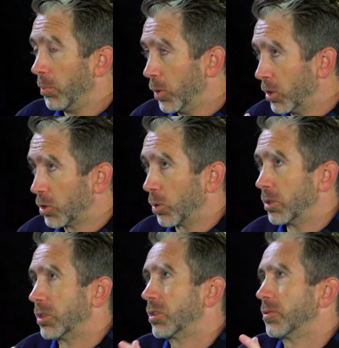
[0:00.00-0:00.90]
mood
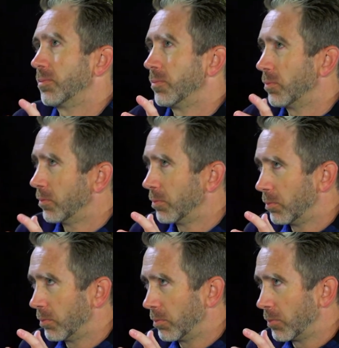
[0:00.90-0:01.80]
disorders,
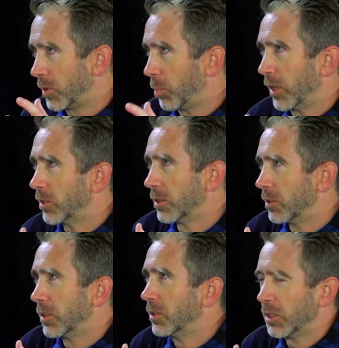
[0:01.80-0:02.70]

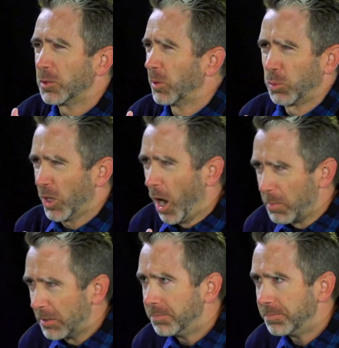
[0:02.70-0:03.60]
depression is just much more common,